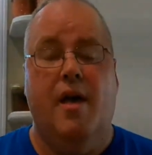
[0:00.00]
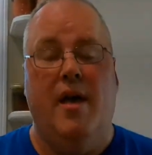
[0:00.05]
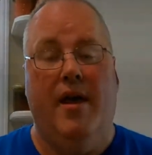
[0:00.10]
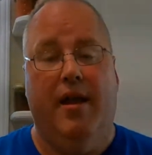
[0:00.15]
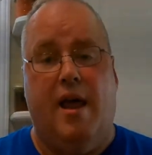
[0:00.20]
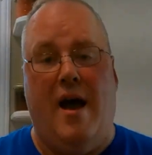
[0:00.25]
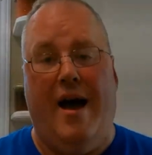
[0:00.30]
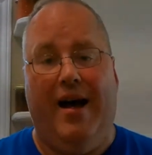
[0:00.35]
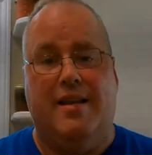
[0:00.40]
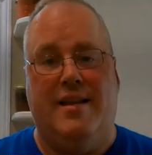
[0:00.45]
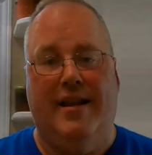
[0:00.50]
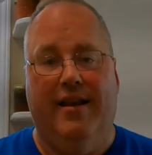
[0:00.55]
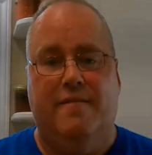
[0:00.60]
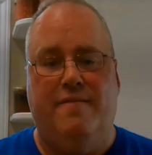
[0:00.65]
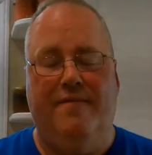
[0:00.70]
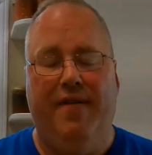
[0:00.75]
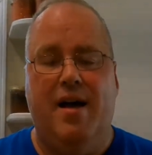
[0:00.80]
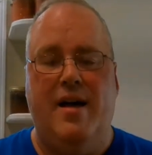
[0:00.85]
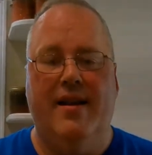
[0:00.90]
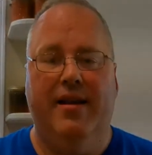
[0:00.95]
Now I did
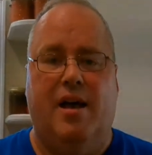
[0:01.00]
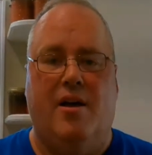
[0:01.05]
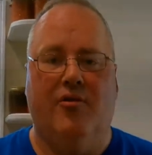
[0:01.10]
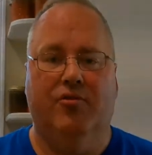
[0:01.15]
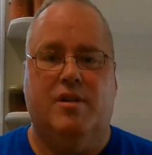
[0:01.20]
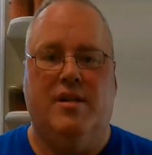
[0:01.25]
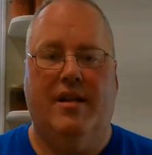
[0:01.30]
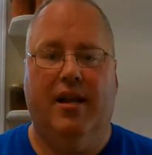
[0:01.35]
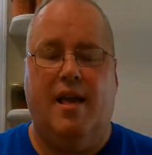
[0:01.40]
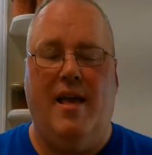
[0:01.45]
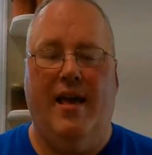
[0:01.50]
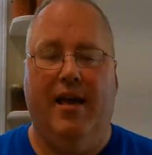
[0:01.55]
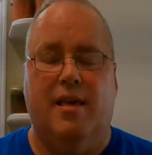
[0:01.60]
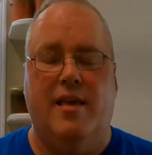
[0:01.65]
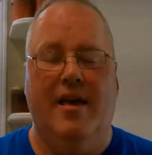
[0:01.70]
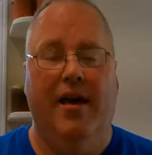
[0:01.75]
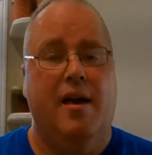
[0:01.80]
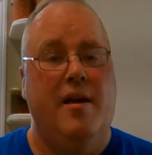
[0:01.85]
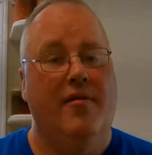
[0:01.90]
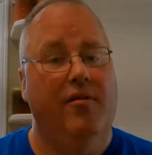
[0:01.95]
find out today
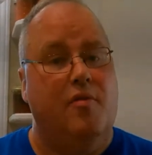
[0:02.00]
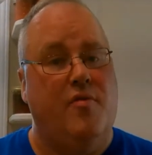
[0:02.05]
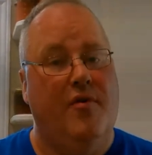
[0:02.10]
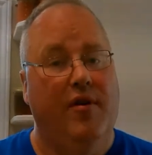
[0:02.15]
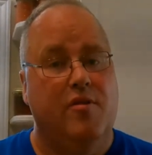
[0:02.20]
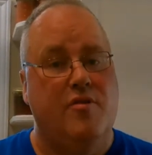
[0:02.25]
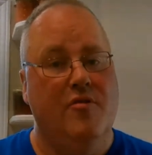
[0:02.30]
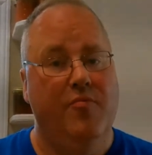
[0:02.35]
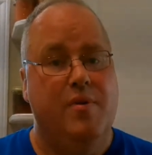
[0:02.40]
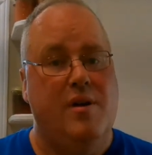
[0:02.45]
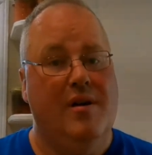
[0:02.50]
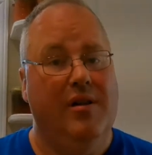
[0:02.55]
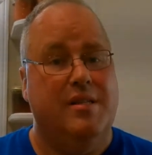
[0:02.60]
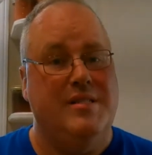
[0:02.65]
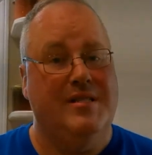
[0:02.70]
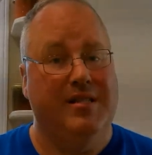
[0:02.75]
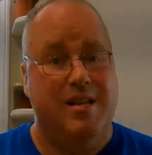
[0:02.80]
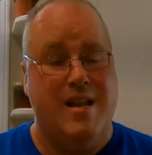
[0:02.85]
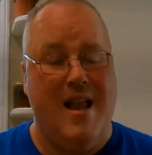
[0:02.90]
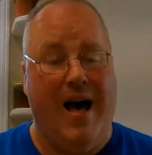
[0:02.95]
that this meal
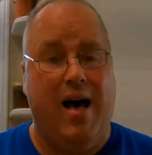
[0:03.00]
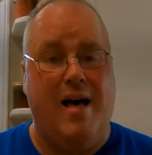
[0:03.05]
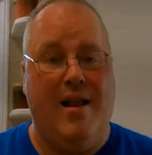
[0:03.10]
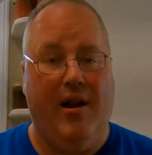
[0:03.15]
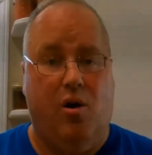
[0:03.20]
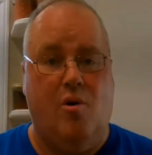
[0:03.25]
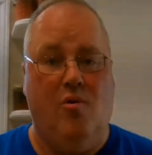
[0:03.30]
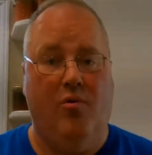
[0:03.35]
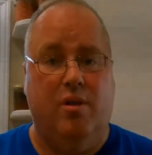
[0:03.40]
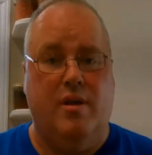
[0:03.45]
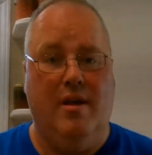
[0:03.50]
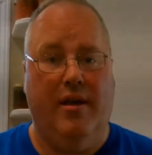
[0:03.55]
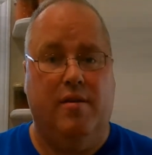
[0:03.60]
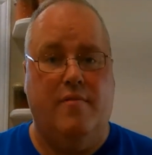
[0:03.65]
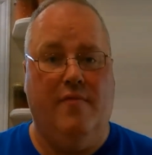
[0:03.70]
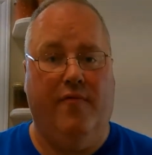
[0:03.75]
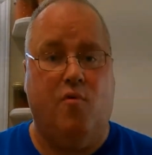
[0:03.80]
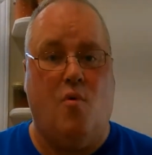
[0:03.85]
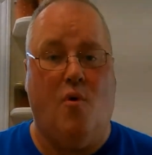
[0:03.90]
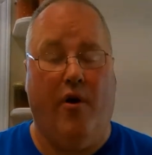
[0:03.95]
is not only
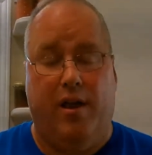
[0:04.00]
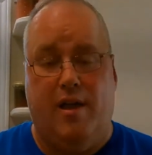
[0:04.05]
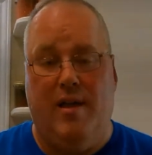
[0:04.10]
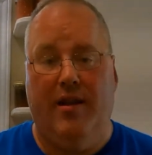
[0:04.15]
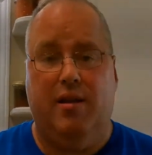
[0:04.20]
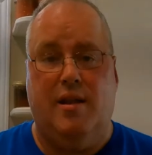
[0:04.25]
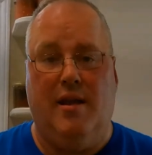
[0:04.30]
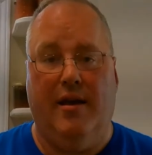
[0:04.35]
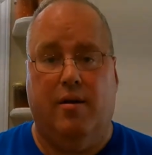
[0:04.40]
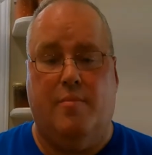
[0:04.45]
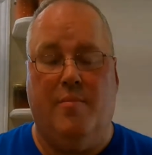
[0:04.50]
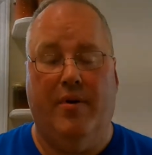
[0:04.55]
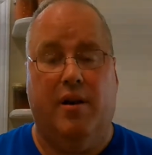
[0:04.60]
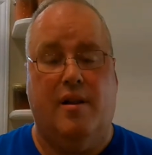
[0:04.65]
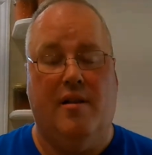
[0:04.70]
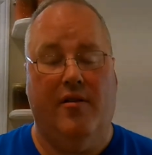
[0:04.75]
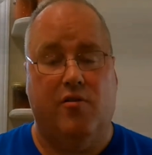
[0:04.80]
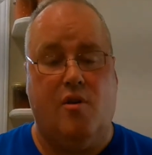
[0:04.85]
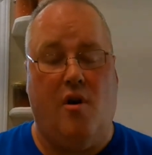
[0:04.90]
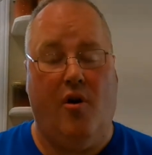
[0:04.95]
for India, but it
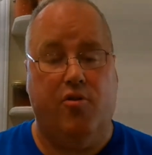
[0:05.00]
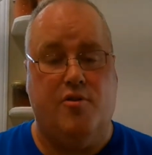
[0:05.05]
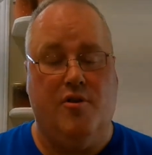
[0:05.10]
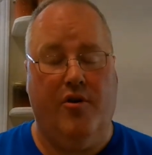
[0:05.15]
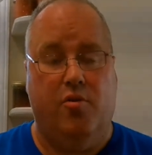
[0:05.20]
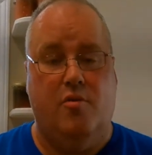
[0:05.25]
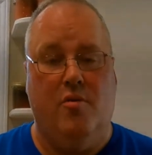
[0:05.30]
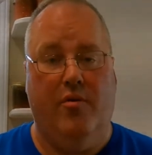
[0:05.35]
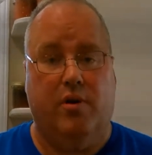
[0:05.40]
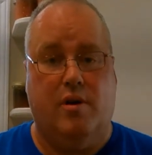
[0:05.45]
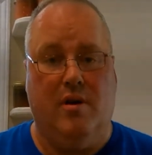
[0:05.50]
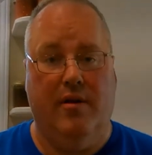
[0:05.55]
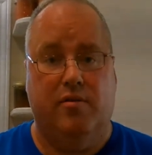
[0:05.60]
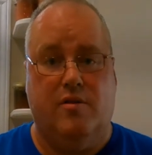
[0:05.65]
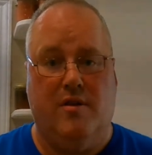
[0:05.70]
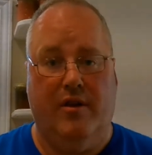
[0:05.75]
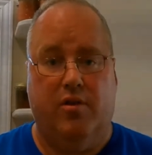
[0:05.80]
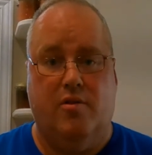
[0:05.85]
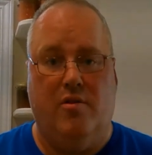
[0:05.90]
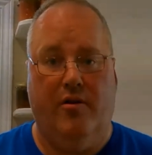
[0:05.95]
is also
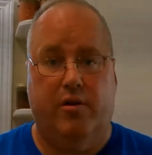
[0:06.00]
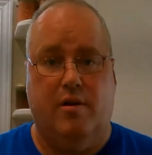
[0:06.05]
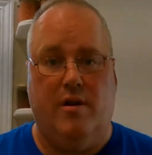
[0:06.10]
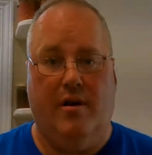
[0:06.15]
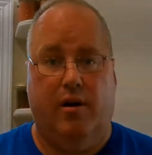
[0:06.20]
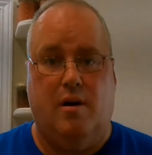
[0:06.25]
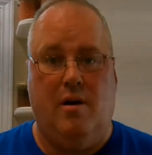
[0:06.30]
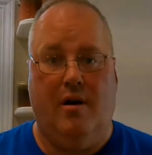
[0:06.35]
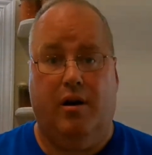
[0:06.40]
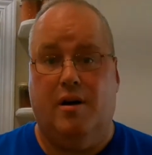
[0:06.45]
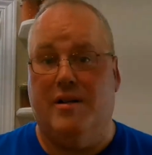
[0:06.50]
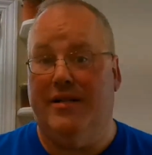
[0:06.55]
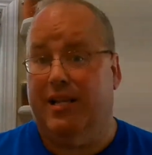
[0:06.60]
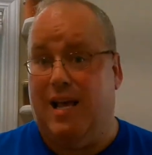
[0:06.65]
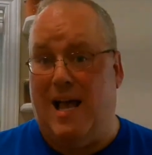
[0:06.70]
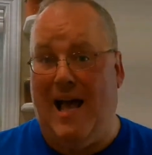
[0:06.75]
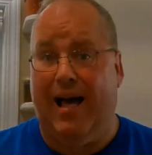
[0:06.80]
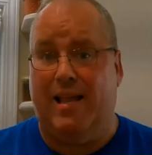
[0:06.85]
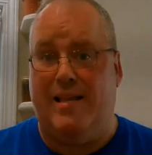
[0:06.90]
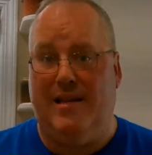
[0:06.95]
considered a
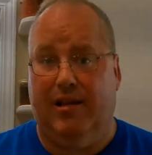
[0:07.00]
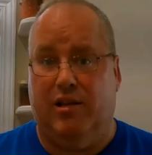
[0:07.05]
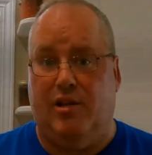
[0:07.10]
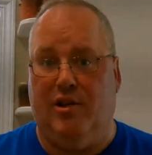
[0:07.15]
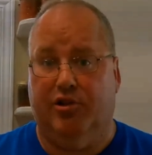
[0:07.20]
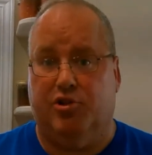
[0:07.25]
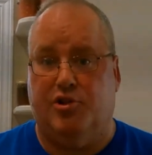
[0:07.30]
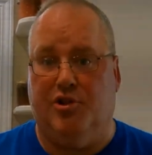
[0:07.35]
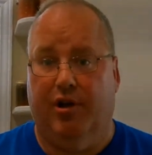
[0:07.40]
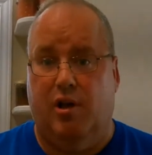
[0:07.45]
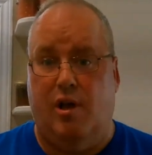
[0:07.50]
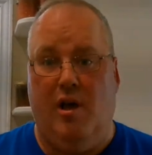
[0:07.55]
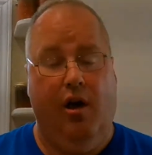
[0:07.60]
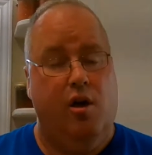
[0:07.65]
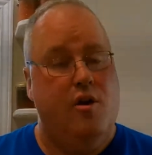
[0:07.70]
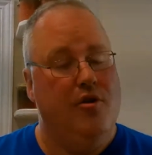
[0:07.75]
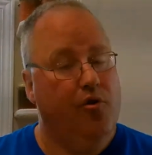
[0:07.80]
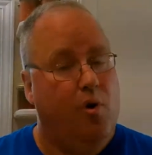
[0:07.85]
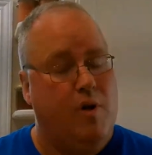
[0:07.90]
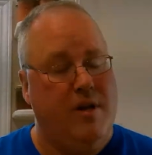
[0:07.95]
Thai dish.
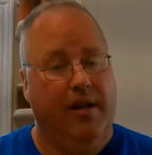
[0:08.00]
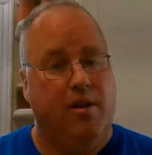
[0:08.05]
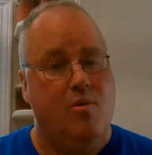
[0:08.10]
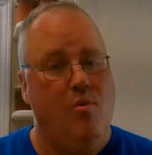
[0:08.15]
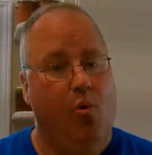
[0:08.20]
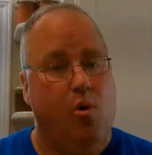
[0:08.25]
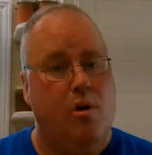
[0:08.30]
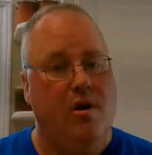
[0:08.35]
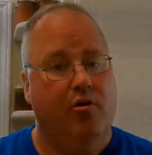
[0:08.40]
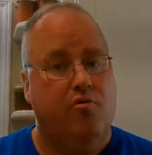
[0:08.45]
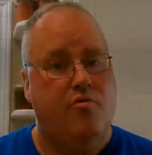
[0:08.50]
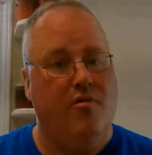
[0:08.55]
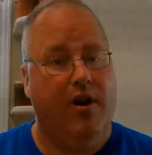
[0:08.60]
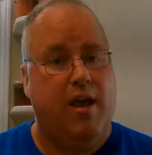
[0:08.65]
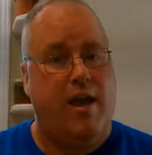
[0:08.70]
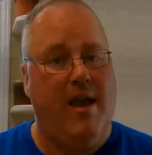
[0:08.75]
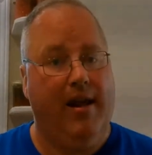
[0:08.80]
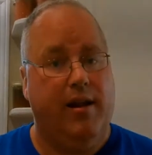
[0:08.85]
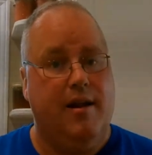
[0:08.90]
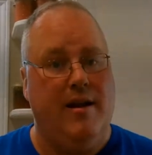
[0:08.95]
So I didn't want to
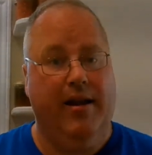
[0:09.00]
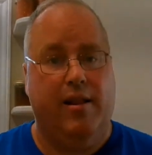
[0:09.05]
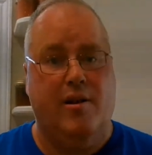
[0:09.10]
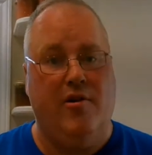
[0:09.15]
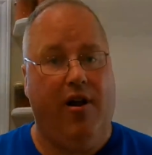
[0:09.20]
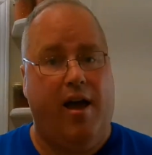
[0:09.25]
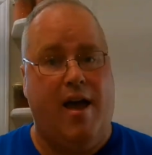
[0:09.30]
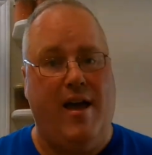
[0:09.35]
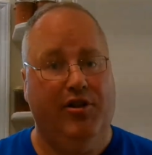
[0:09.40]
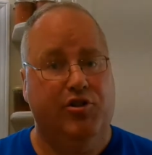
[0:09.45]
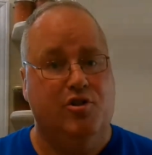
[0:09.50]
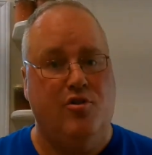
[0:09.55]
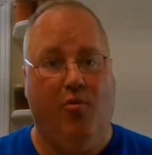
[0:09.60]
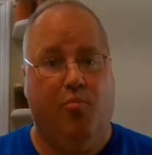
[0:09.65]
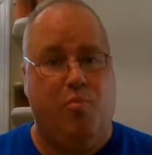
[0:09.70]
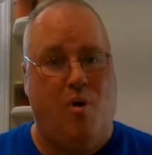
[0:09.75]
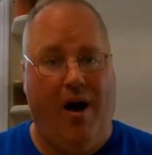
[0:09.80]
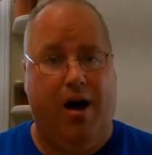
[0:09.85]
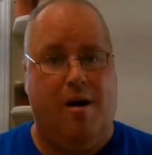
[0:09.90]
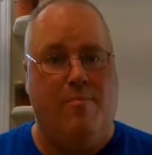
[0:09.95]
create an international
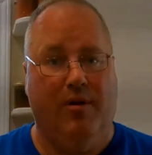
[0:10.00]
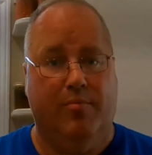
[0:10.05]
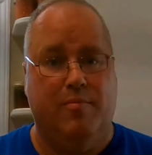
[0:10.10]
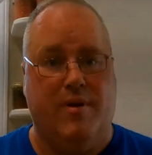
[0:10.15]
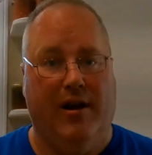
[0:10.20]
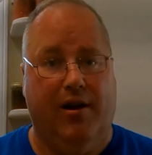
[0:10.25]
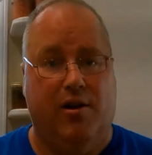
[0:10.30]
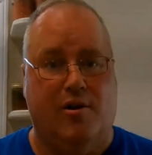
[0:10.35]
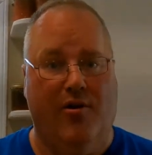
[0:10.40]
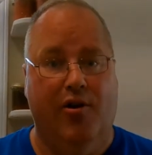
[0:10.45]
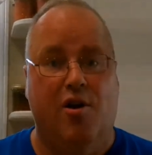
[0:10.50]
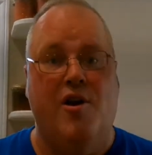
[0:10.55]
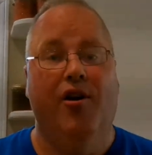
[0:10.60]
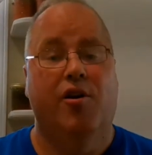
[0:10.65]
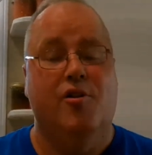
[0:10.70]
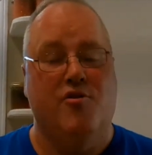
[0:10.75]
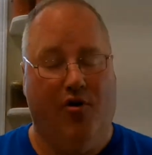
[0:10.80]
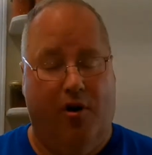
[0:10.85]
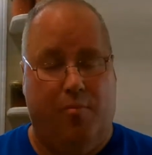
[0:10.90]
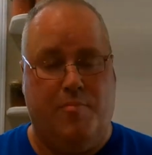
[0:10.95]
problem here,
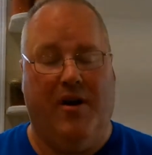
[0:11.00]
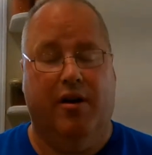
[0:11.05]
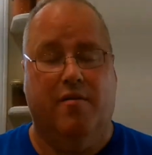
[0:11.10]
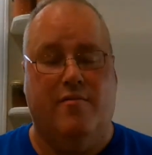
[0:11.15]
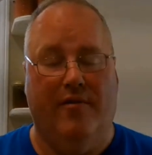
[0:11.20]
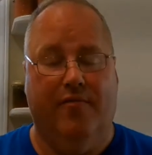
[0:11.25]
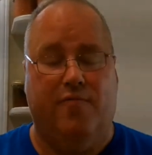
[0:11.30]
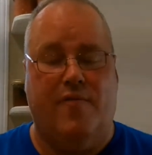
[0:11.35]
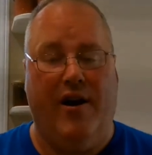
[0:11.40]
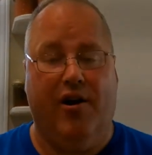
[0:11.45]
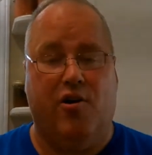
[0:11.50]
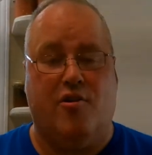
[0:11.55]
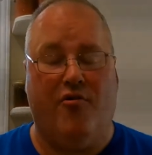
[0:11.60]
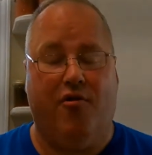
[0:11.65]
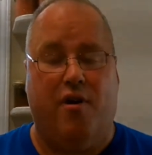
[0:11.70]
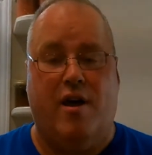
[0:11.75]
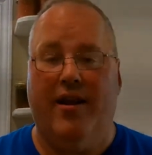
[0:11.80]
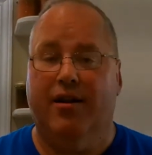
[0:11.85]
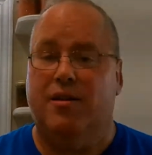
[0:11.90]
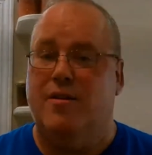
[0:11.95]
so I'm giving fair
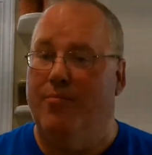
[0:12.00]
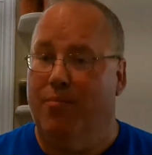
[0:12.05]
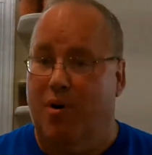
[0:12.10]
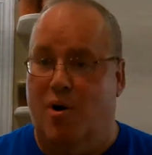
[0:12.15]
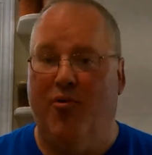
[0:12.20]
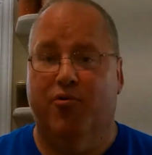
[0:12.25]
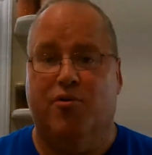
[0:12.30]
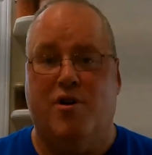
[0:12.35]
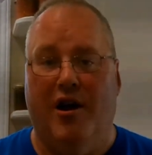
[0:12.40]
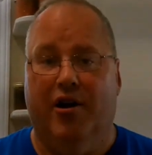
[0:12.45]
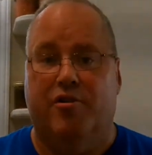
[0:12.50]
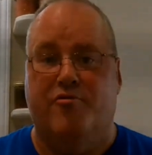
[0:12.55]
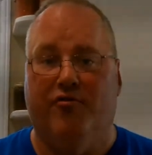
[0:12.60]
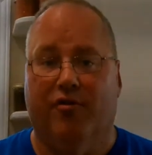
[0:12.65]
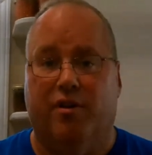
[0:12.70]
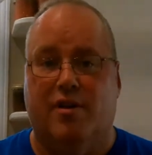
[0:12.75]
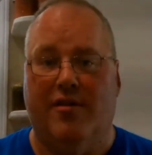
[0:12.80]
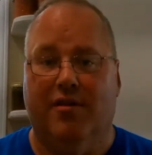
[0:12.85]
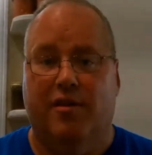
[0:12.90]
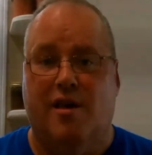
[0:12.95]
credit to both
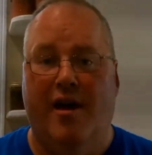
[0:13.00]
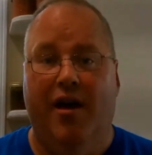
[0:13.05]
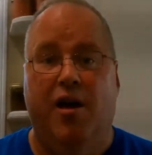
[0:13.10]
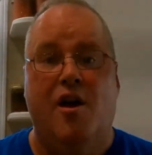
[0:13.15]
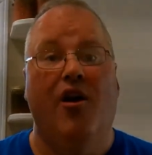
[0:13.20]
countries.